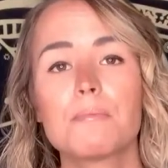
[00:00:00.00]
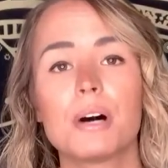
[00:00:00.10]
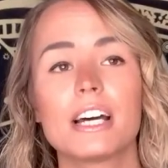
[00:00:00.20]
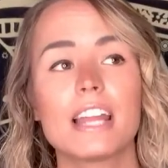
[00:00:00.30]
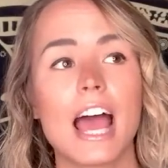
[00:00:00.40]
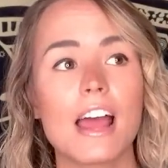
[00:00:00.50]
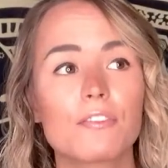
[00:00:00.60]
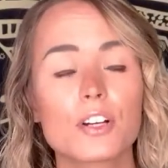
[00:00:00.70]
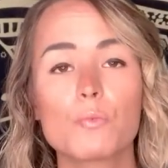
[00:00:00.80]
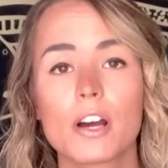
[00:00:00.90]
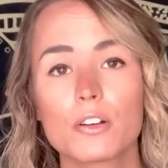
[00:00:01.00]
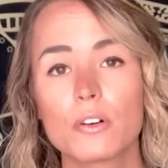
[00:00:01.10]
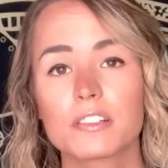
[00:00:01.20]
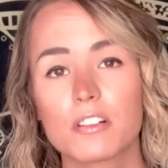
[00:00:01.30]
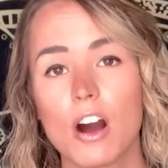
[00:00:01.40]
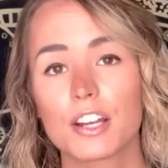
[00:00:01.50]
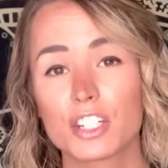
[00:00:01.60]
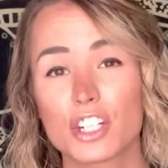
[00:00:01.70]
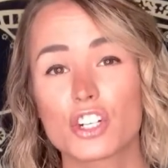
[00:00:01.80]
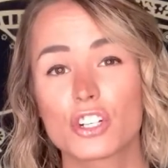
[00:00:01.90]
but everyone who who has gone
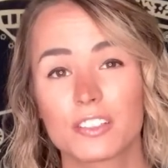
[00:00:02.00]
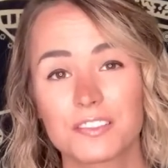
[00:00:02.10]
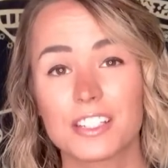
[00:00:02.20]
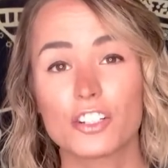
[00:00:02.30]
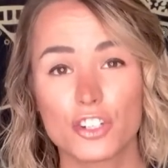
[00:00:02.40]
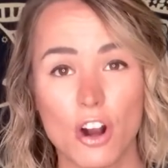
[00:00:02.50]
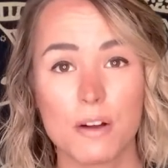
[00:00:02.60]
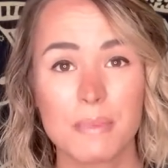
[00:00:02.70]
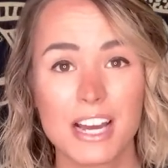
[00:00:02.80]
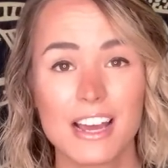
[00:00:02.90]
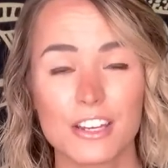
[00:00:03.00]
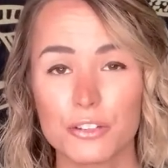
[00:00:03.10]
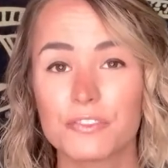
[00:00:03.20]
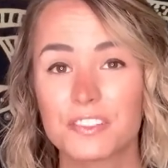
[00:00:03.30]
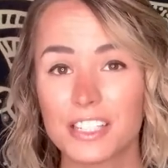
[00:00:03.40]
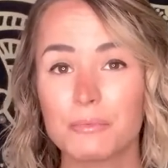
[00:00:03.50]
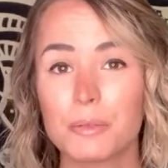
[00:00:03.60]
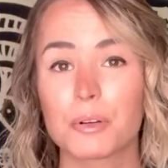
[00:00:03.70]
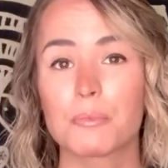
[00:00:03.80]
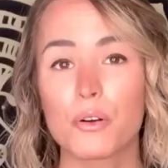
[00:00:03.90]
to see Sharma, and you've seen
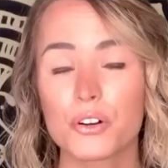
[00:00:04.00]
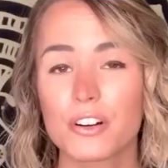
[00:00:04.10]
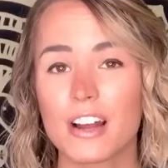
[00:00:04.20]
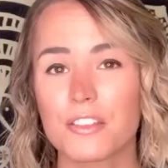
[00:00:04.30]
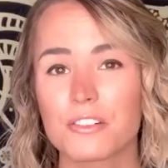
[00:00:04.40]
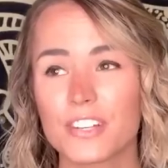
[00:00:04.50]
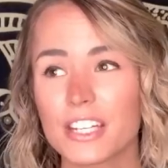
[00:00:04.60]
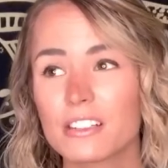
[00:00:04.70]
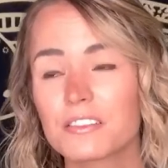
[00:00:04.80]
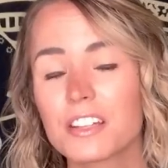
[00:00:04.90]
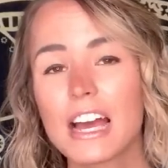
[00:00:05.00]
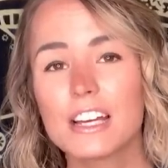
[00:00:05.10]
me promote her in other videos,